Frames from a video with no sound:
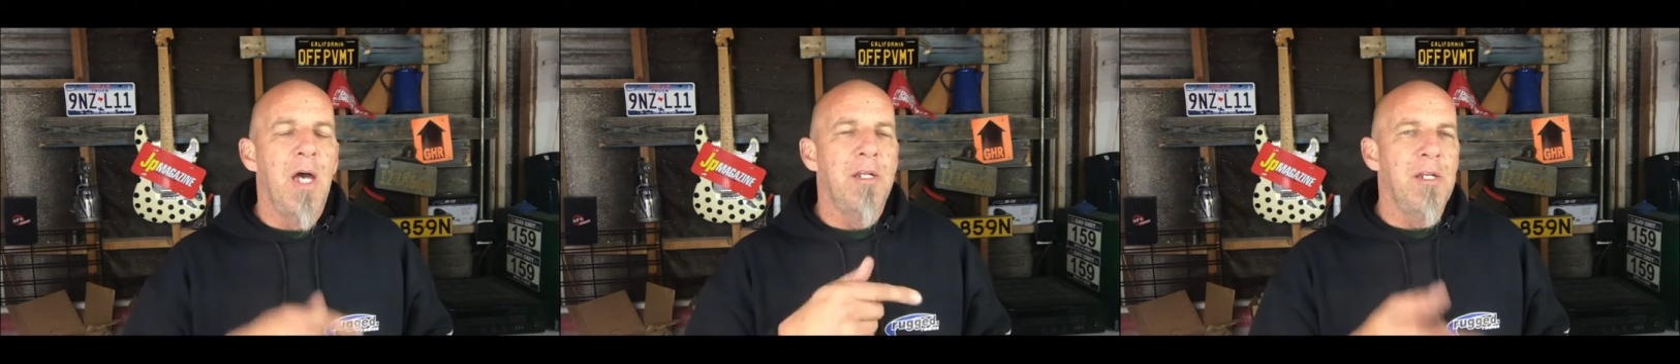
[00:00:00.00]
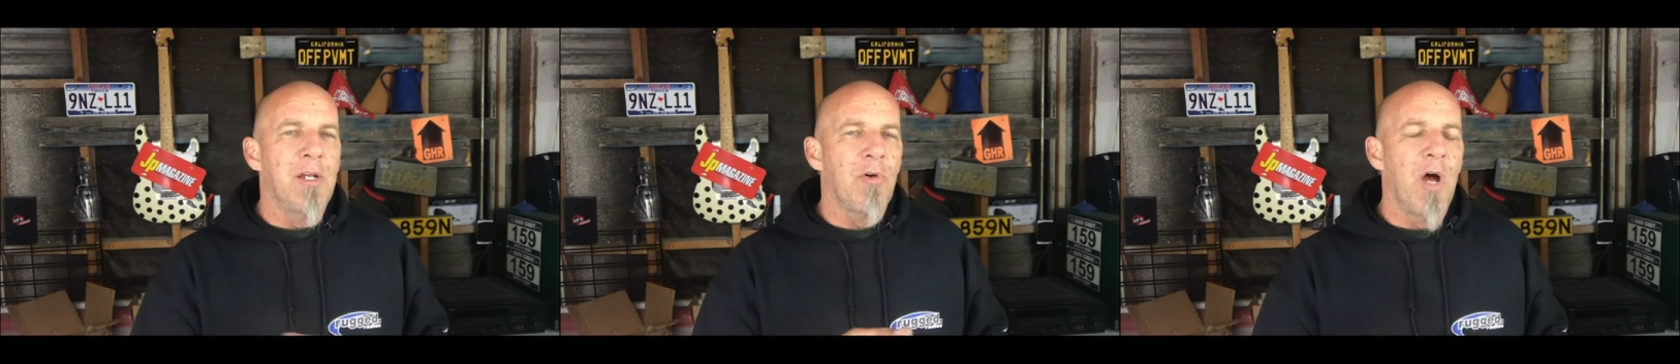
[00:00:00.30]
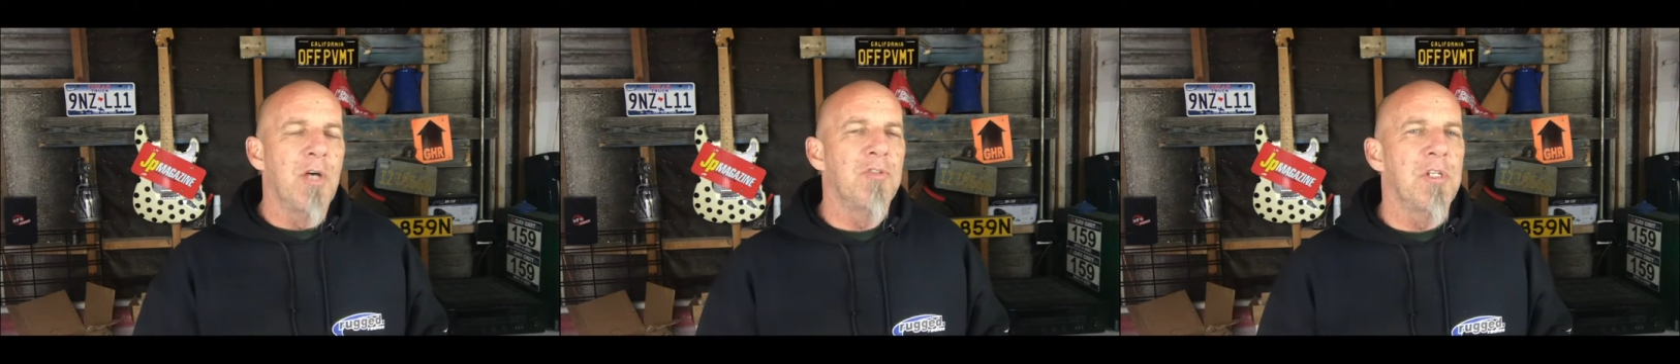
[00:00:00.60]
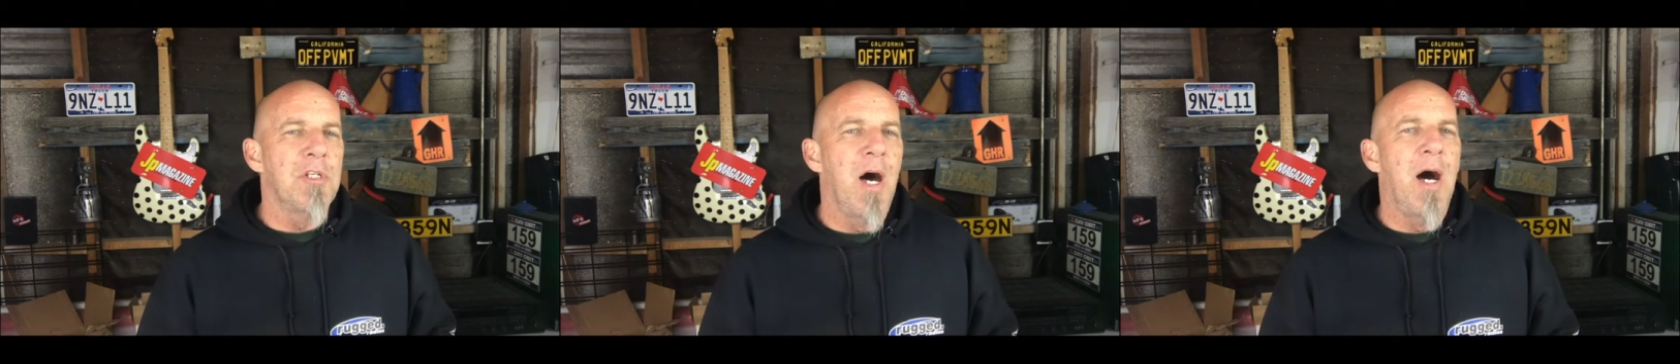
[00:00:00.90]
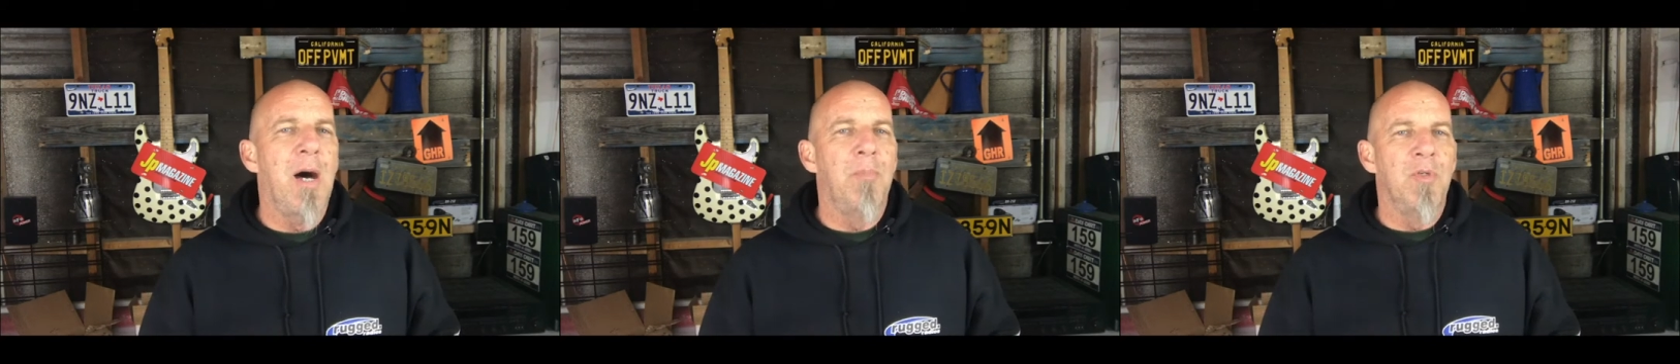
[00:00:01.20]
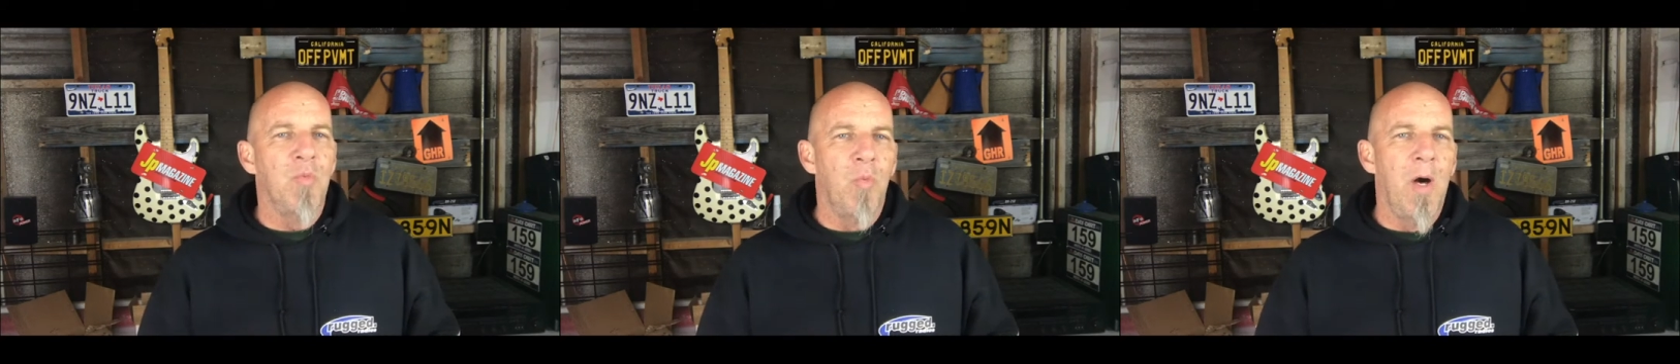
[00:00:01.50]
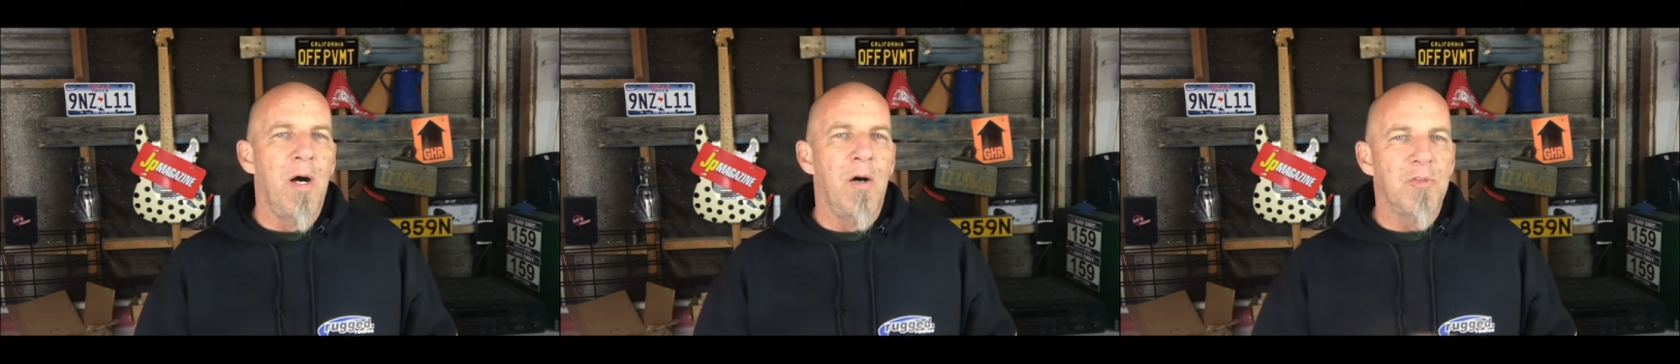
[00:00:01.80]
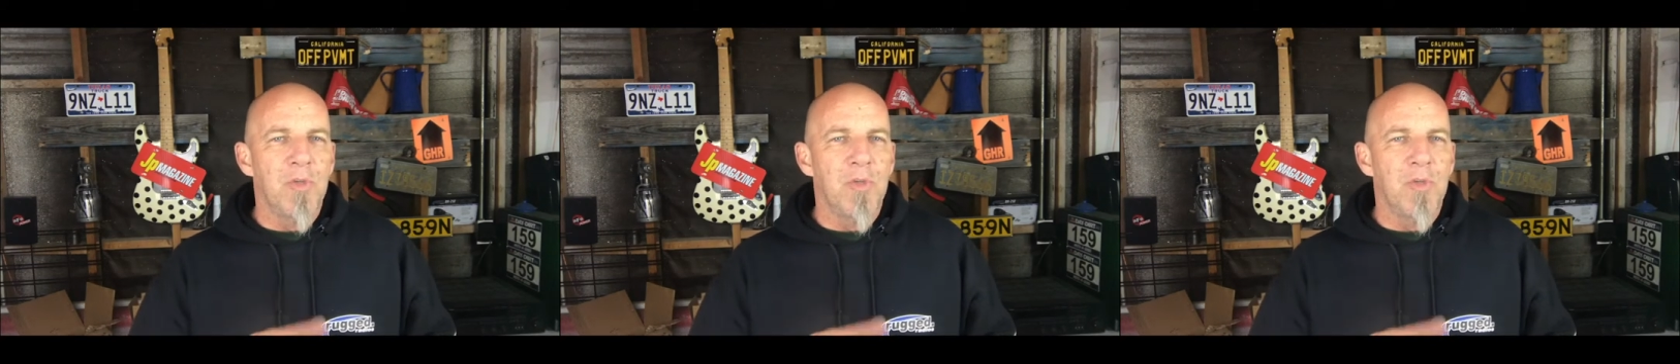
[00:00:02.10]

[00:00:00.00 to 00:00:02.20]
and then across the top as well.